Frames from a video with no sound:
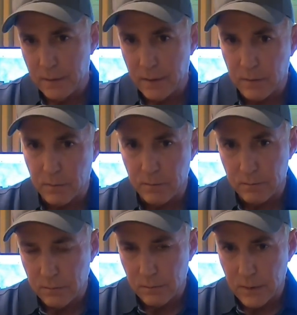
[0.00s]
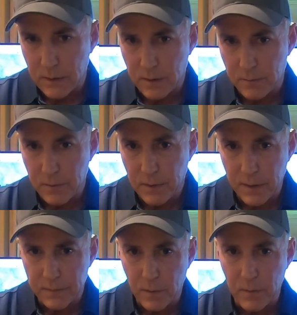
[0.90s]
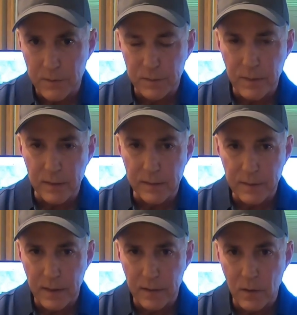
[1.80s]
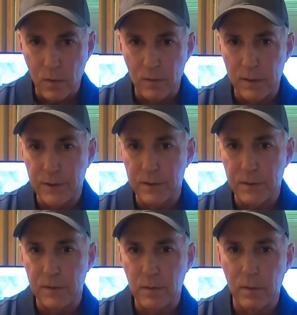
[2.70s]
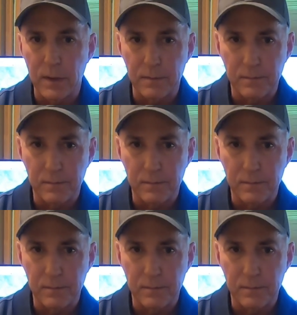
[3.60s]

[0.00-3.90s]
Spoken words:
I think it's almost exactly 10 1/4 inches this way